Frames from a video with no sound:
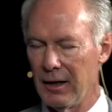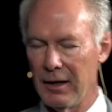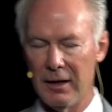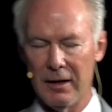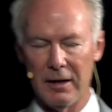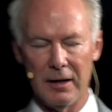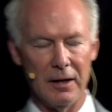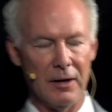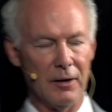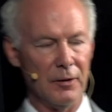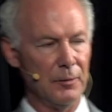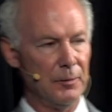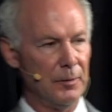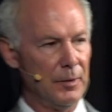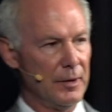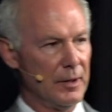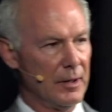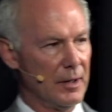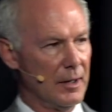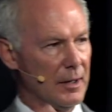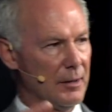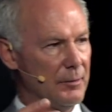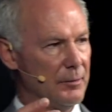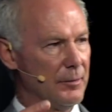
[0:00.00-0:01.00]
and open
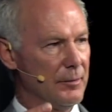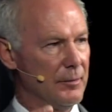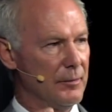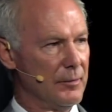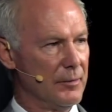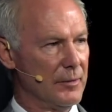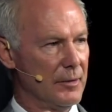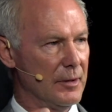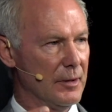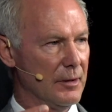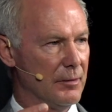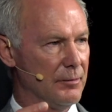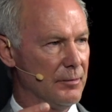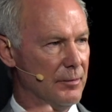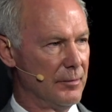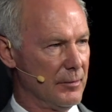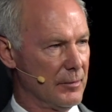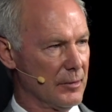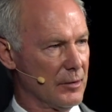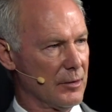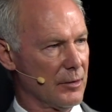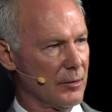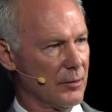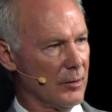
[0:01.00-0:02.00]
up the
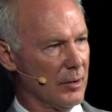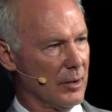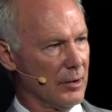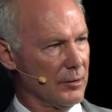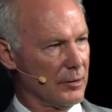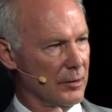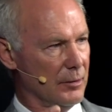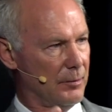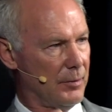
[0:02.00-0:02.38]
coronal